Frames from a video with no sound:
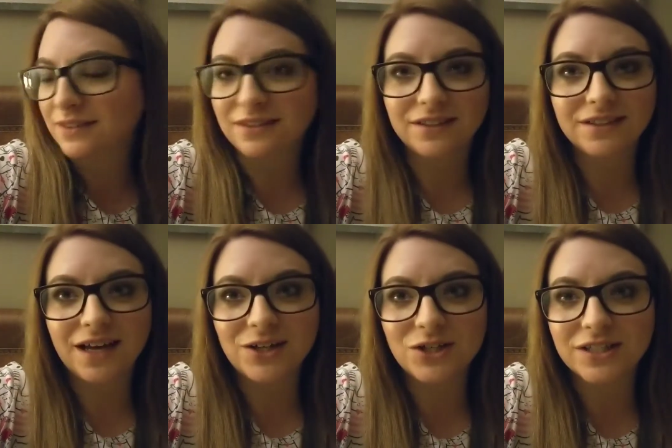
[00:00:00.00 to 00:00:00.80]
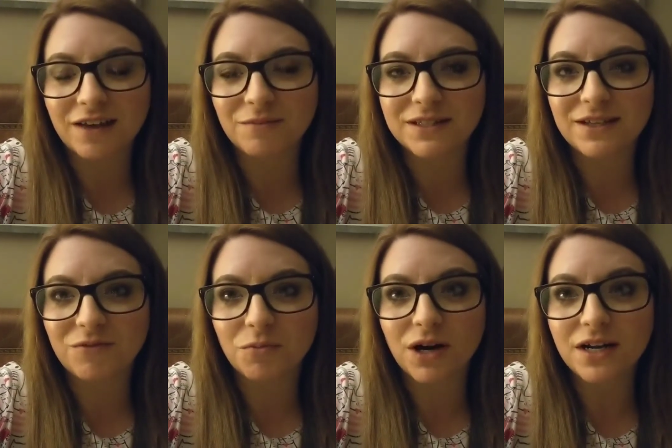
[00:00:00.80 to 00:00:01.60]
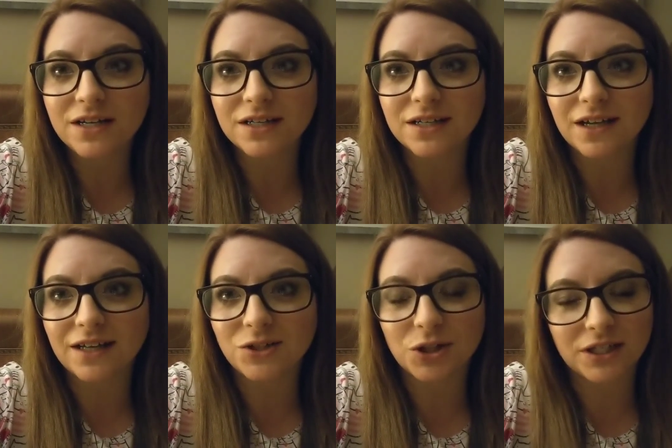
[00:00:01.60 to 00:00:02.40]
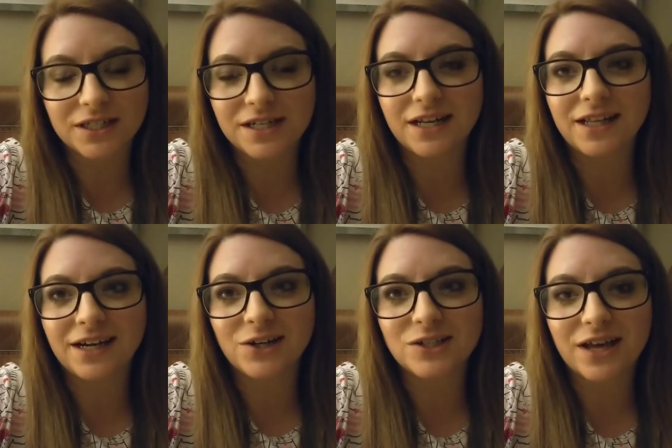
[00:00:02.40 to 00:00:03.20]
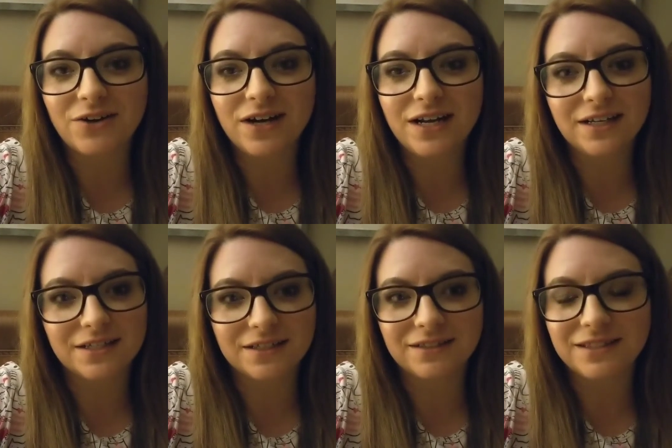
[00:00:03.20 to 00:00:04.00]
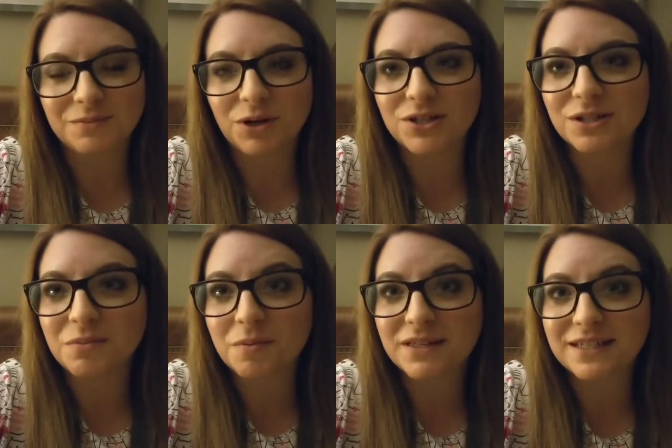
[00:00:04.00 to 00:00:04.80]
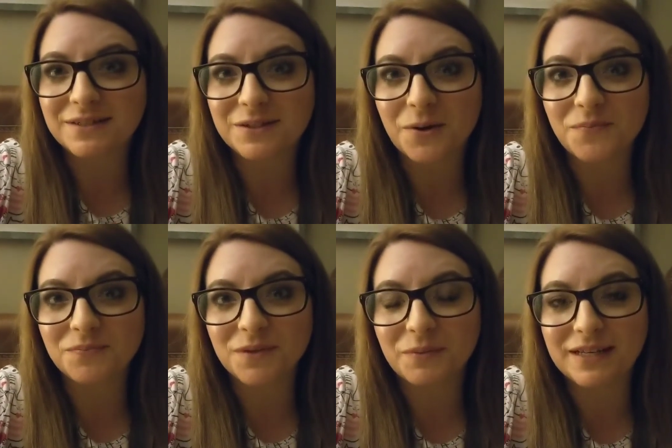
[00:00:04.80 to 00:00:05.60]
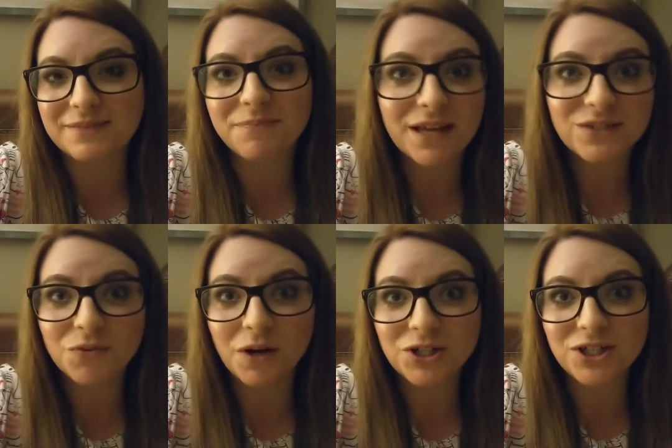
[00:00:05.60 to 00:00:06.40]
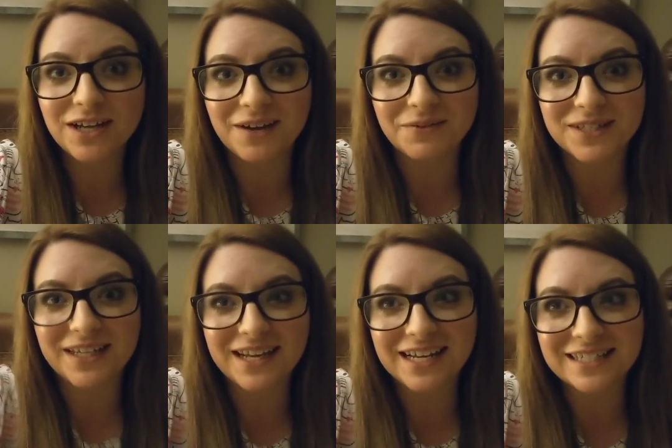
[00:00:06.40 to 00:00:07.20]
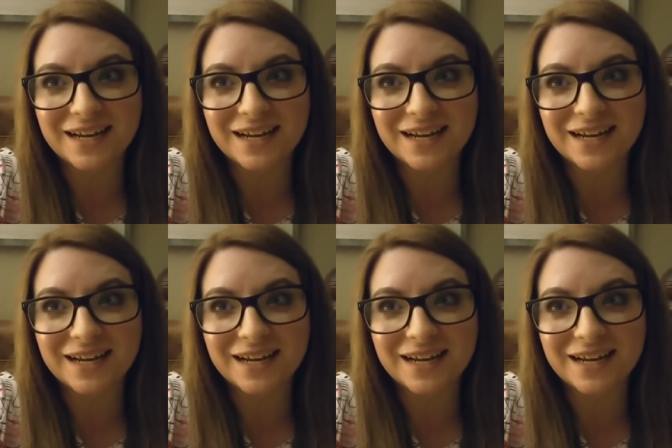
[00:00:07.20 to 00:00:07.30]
I just gave myself a break and treat it today like our Saturday because tomorrow is going to be busy. So, anyways, thanks for watching, and we'll see you next time.